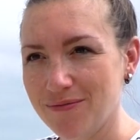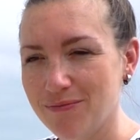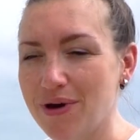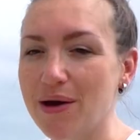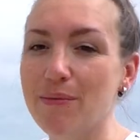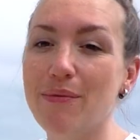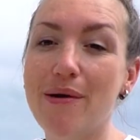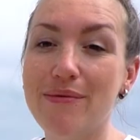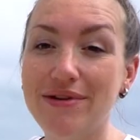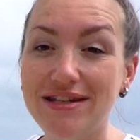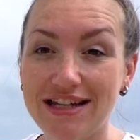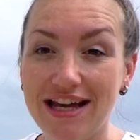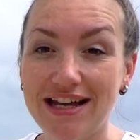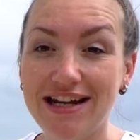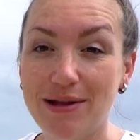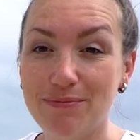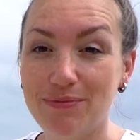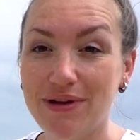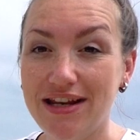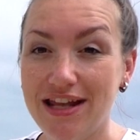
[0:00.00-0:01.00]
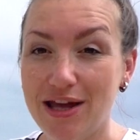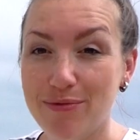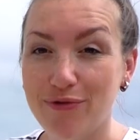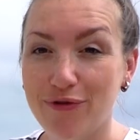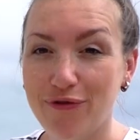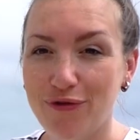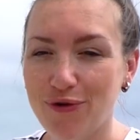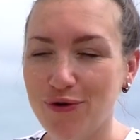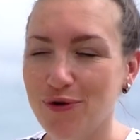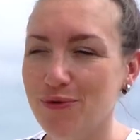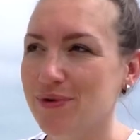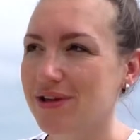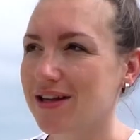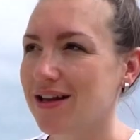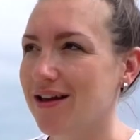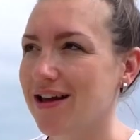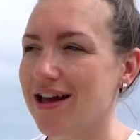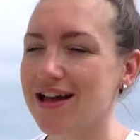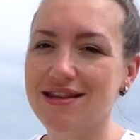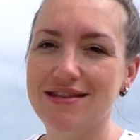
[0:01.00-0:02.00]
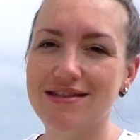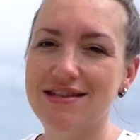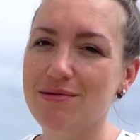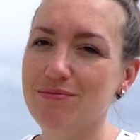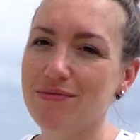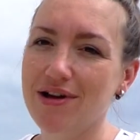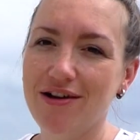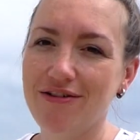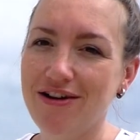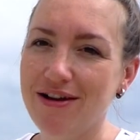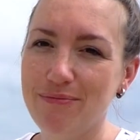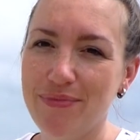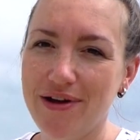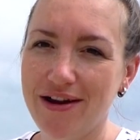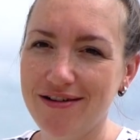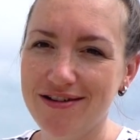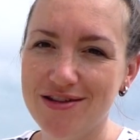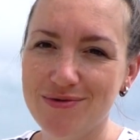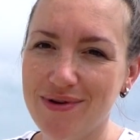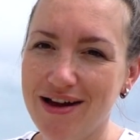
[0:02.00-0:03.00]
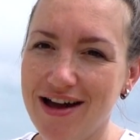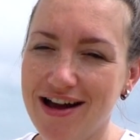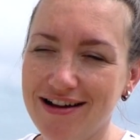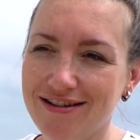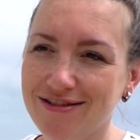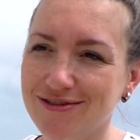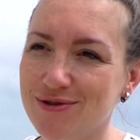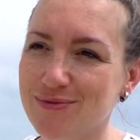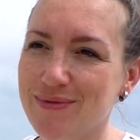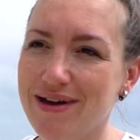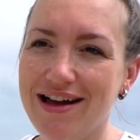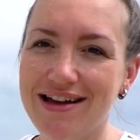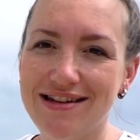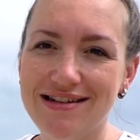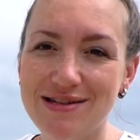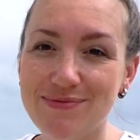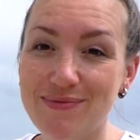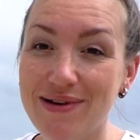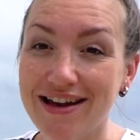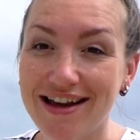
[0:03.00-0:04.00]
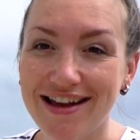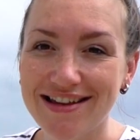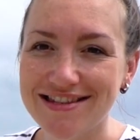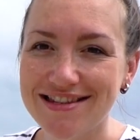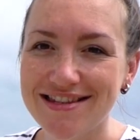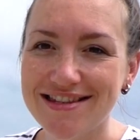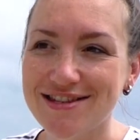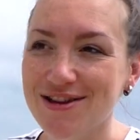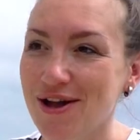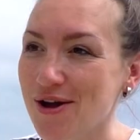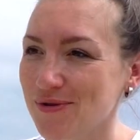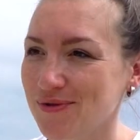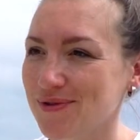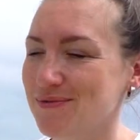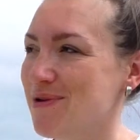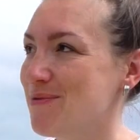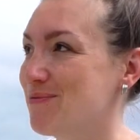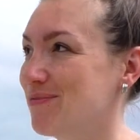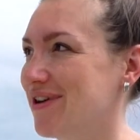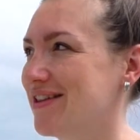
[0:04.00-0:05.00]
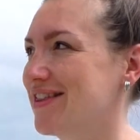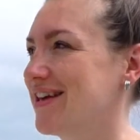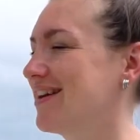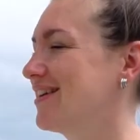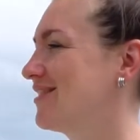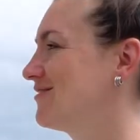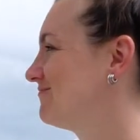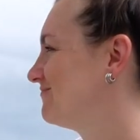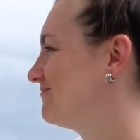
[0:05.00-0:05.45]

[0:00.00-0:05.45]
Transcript: My mum and dad had been here before, but I hadn't seen my grandparents, my uncles, my aunties, my cousins, no one, my brother.